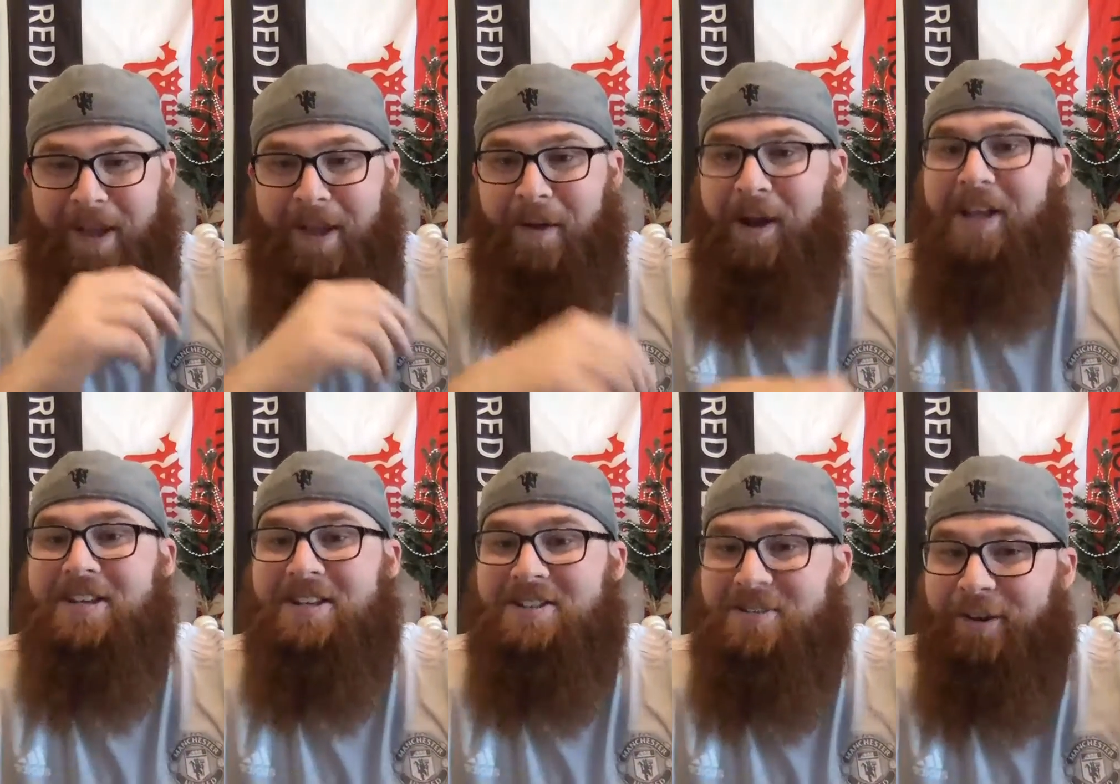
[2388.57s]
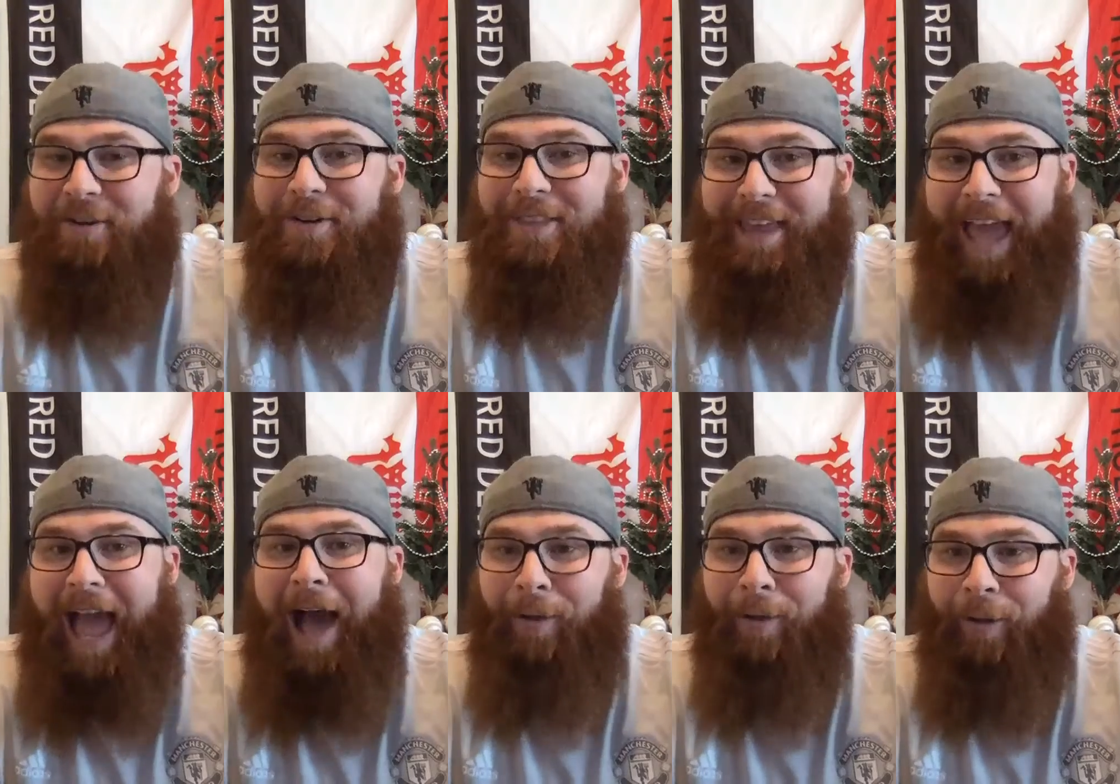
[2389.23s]
We just drew to the
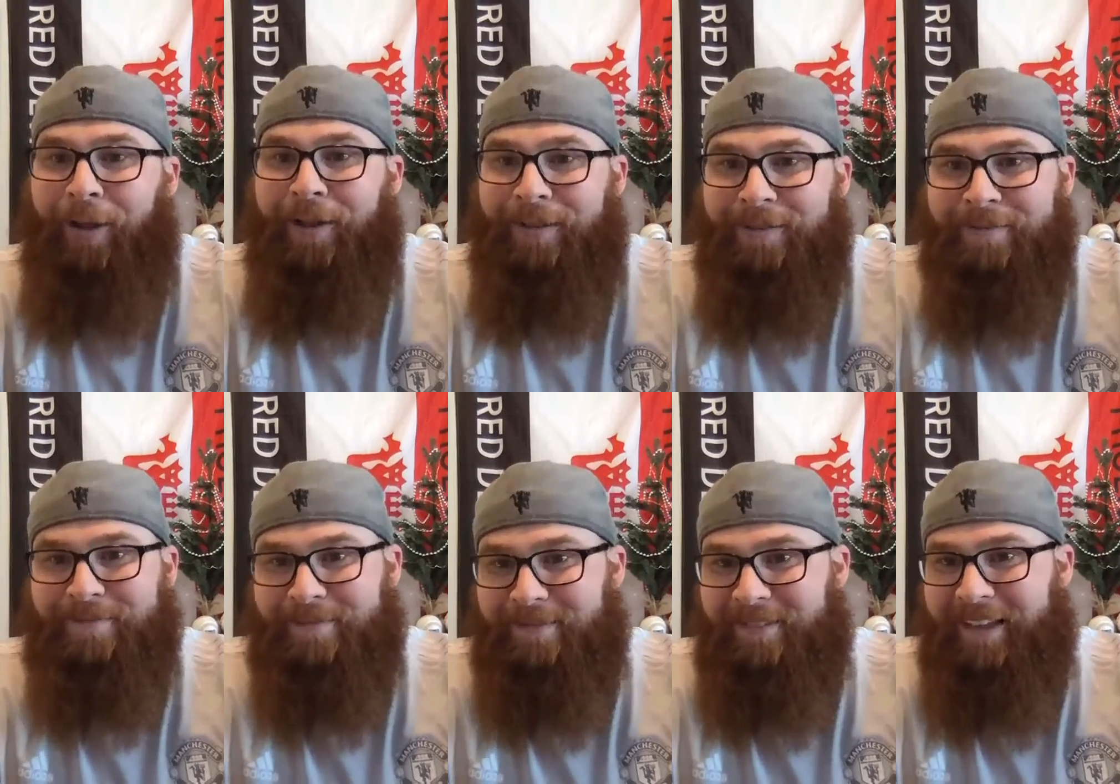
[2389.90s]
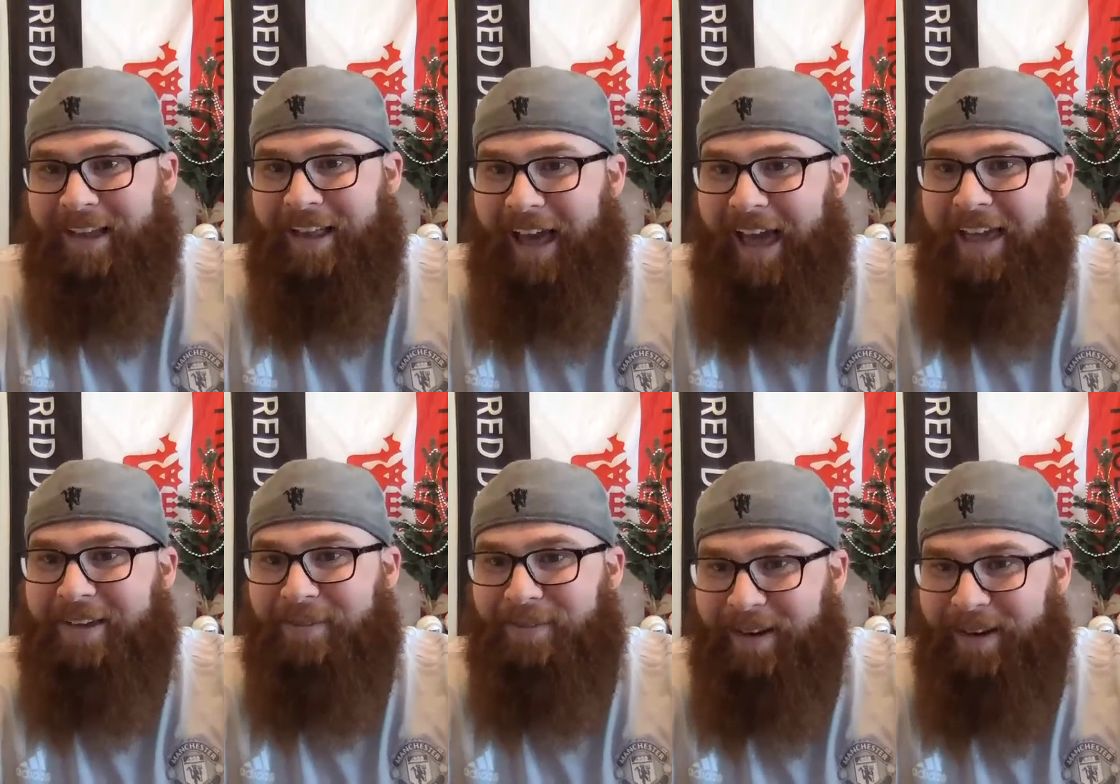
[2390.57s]
Owl.
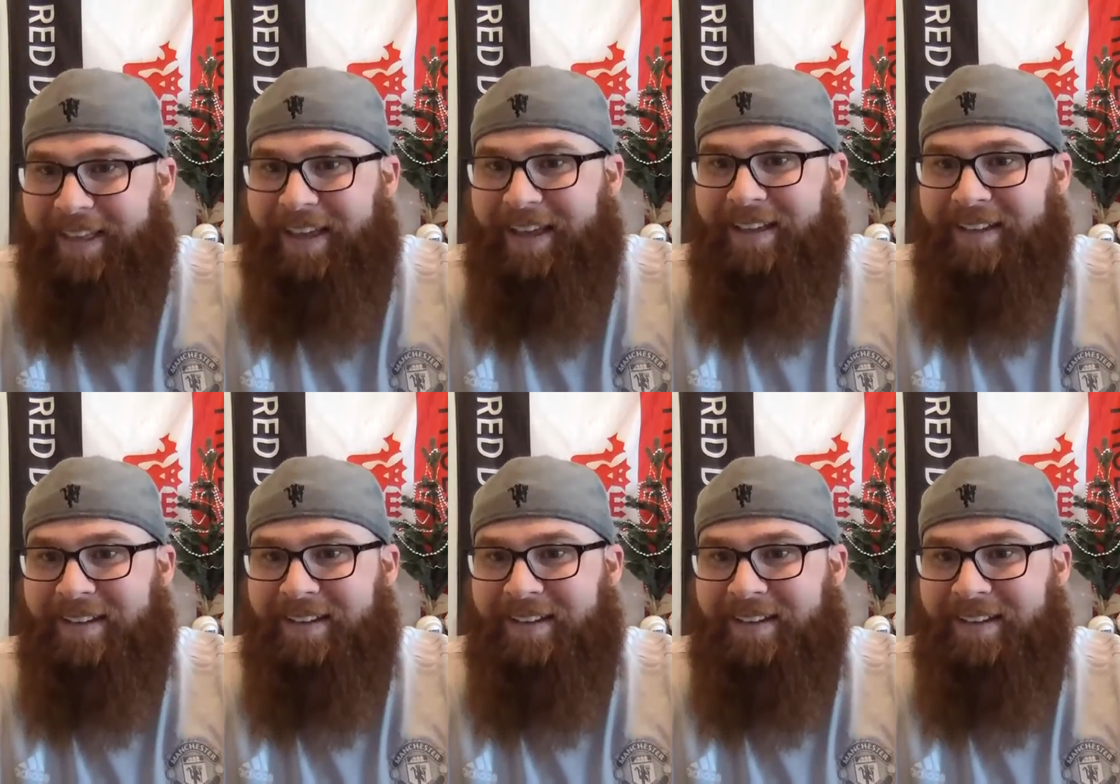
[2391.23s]
Like, really?